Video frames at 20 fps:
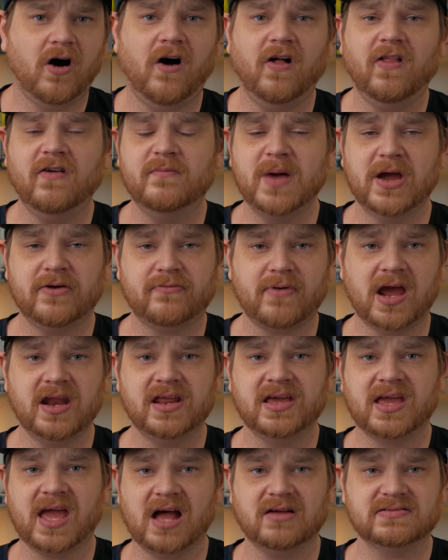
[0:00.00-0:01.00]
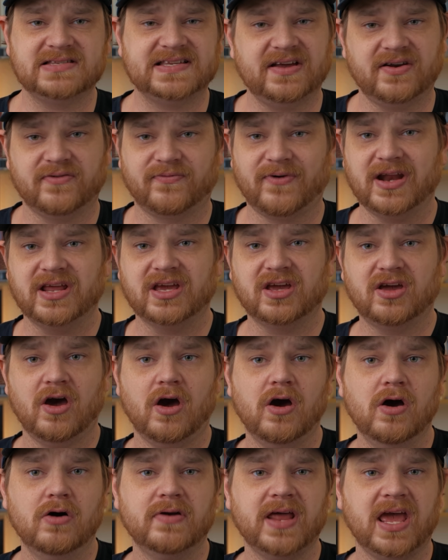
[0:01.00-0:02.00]
all of my writing outside of writing
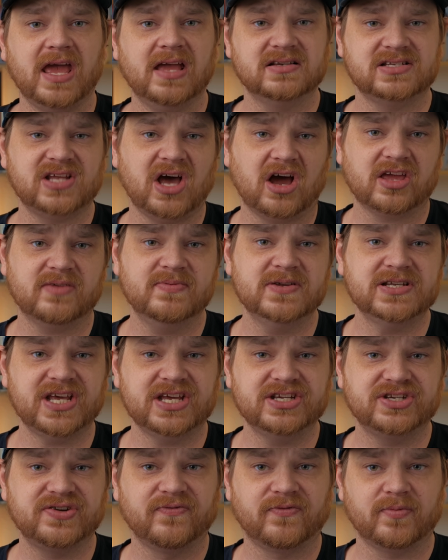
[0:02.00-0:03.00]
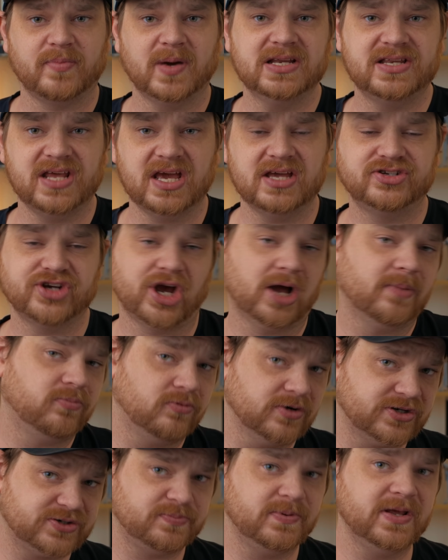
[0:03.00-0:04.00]
code and documentation for my day job,
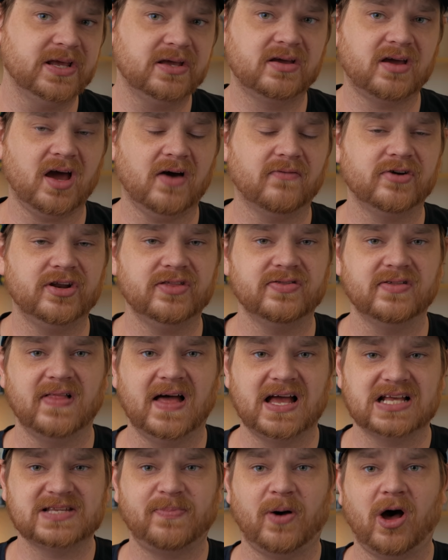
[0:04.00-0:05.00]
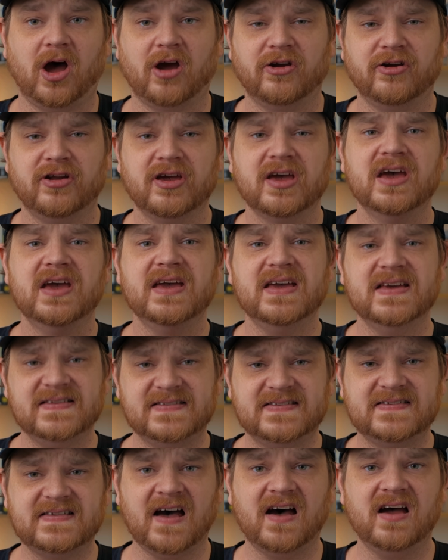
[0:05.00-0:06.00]
which we covered in the last part,
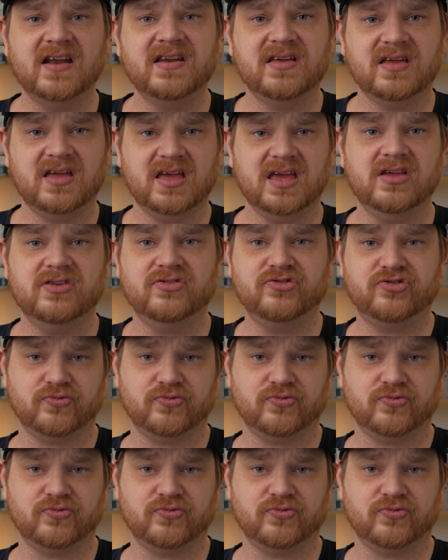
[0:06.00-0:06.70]
is done in